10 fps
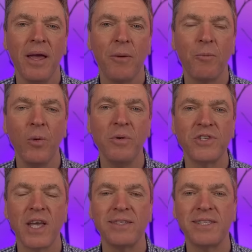And what we've
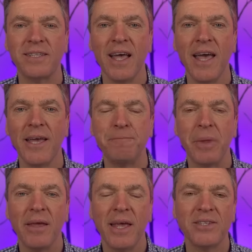seen today
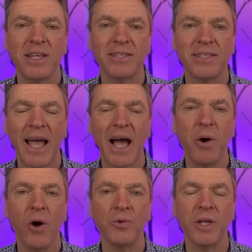is that it's now
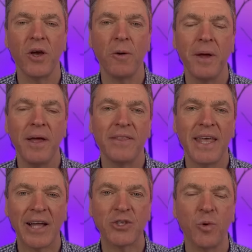holding up
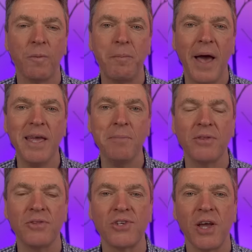the actual
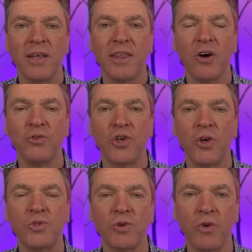payments that are
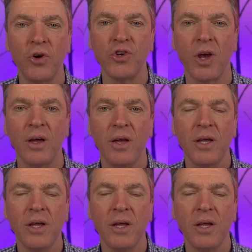due to Russia.